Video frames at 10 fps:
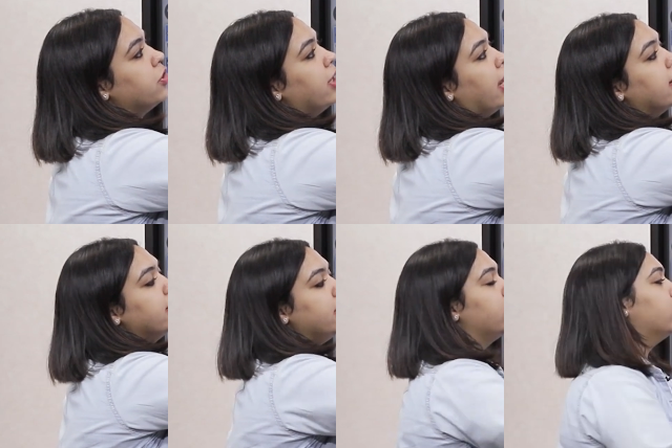should
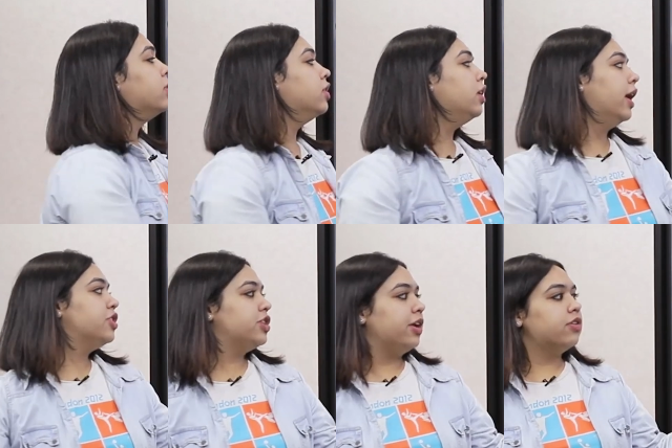agree with the
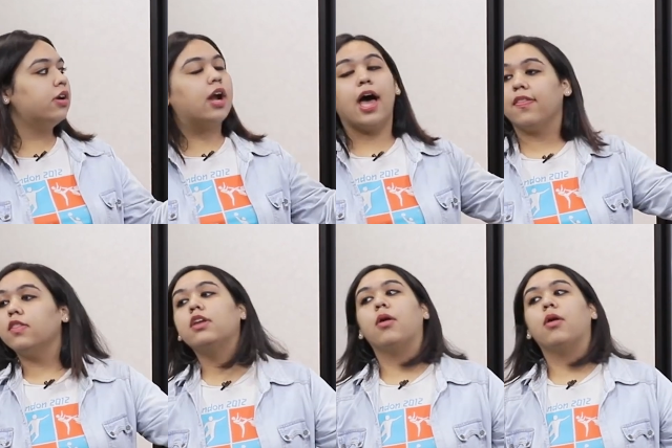gender and the